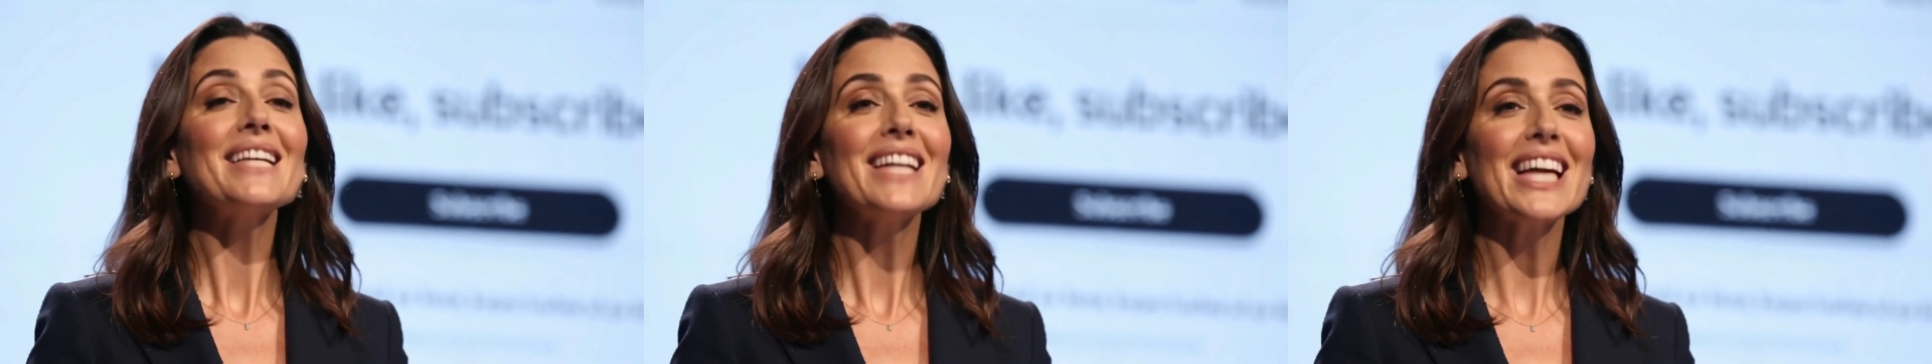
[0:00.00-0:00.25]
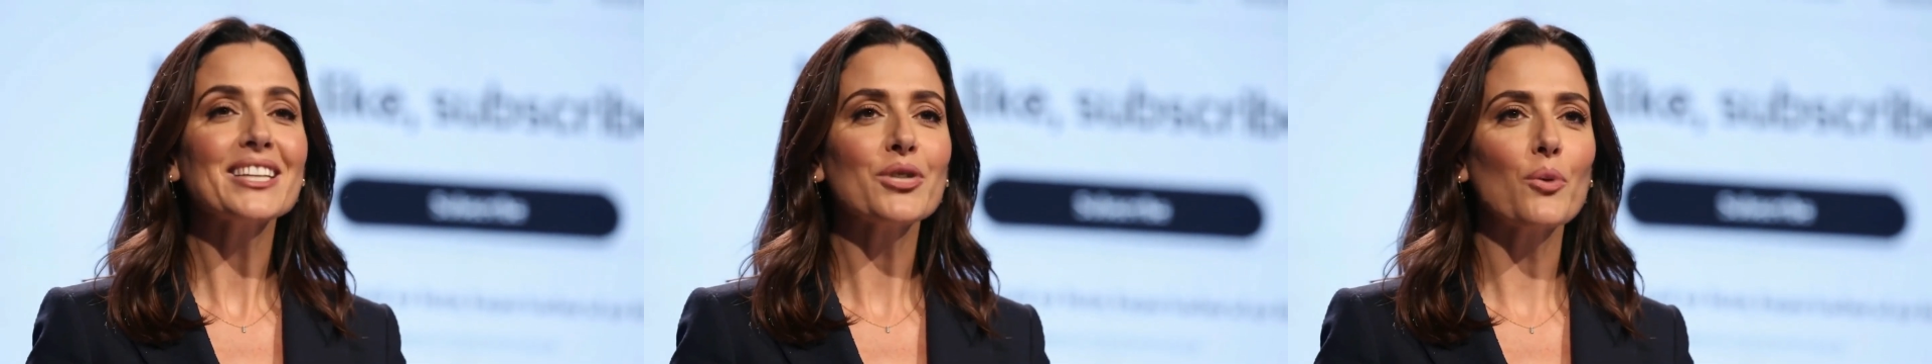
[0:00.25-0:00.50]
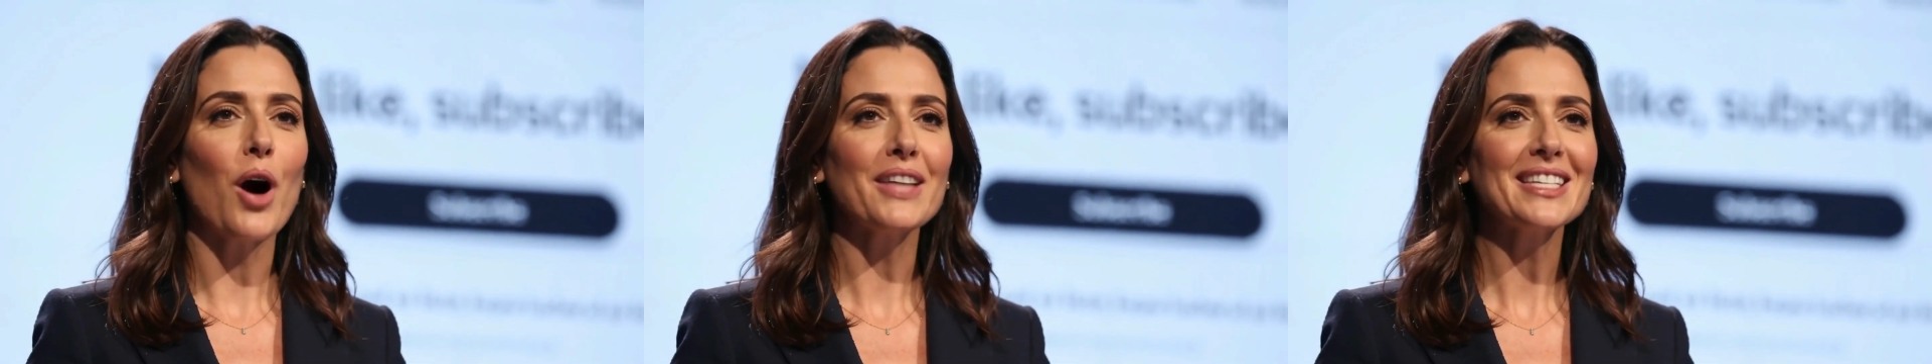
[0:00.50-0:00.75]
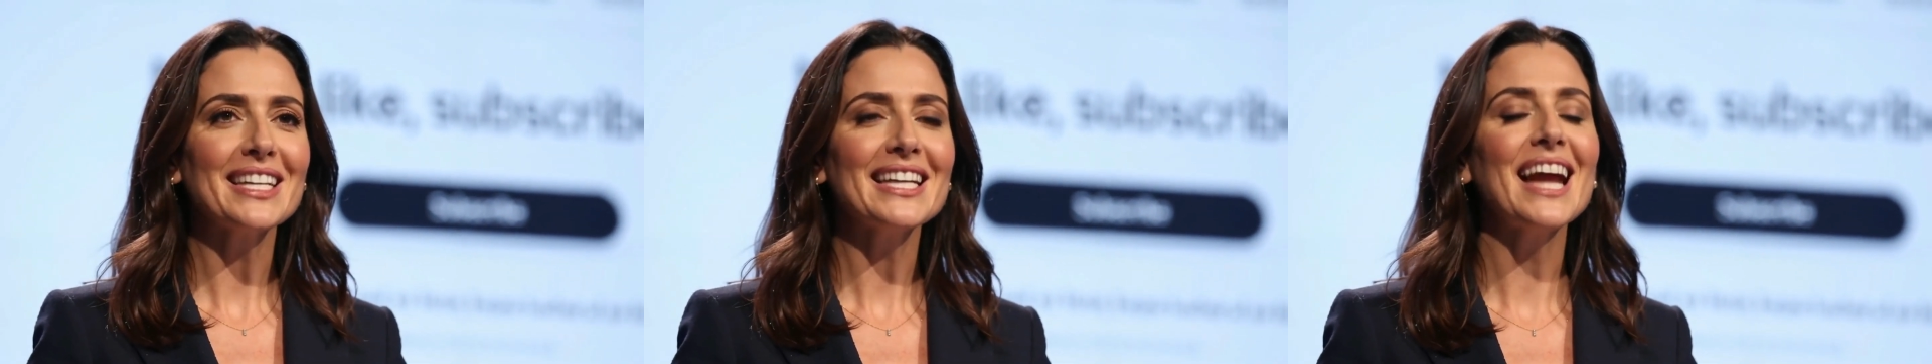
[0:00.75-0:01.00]
Thanks for
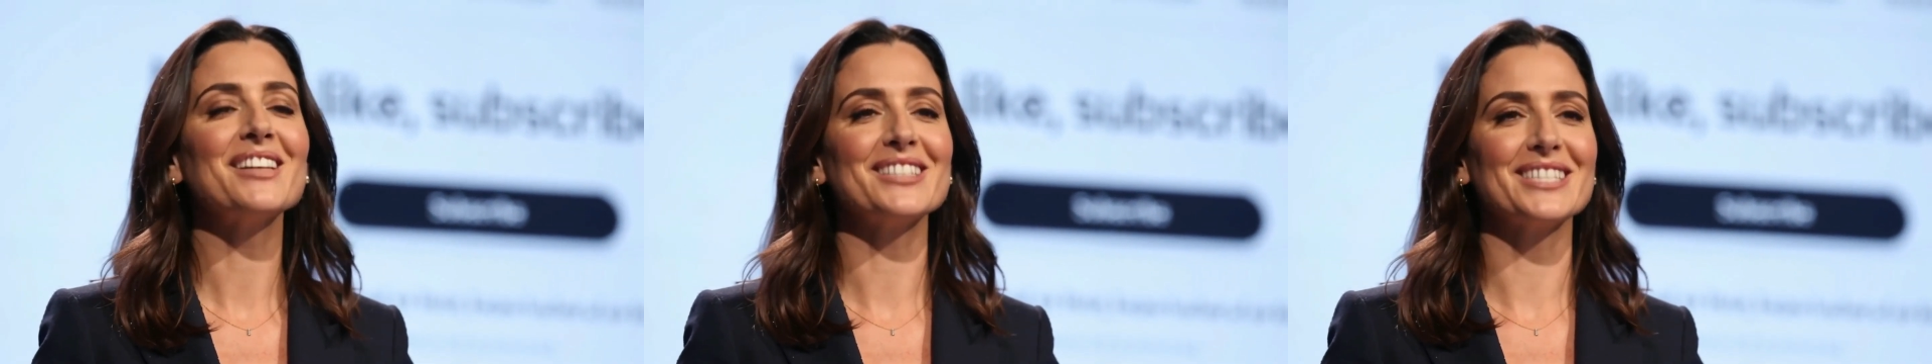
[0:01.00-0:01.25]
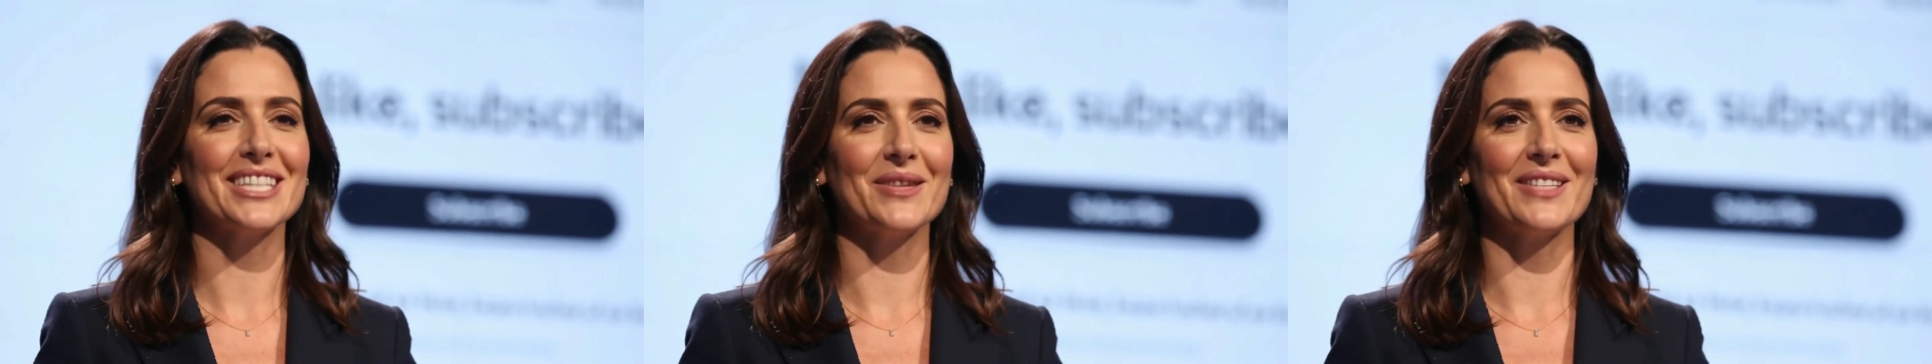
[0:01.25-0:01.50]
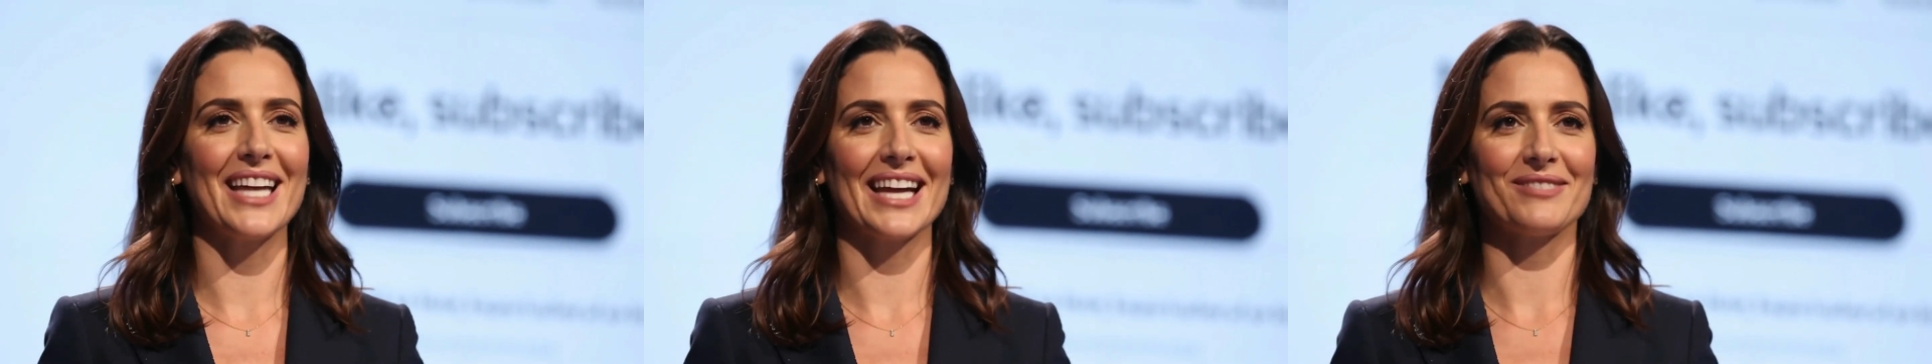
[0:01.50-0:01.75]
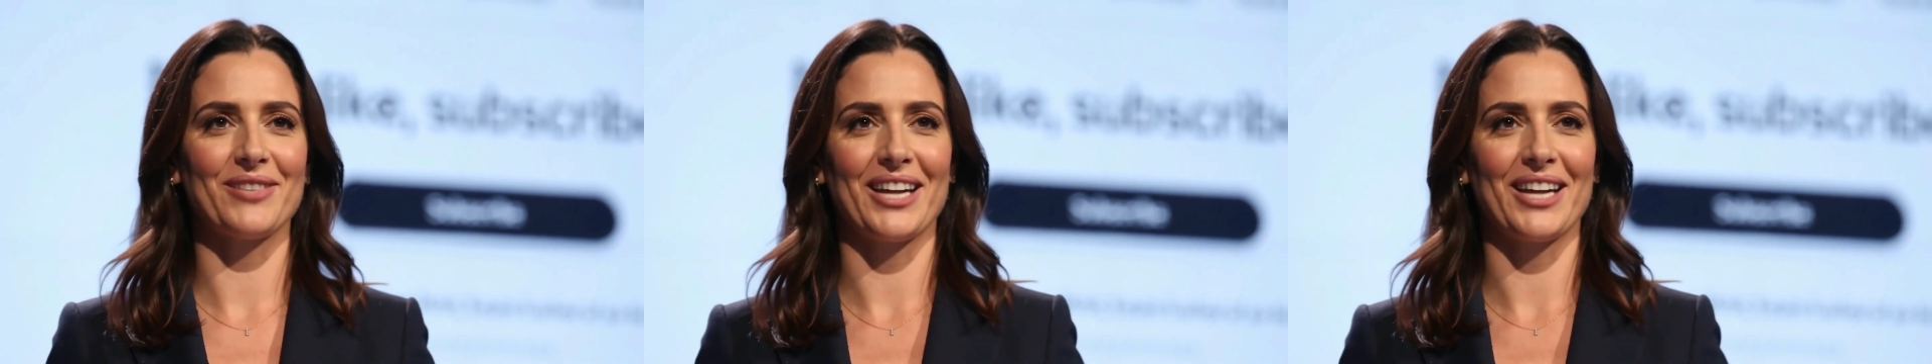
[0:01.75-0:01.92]
watching, and I'll see you in the next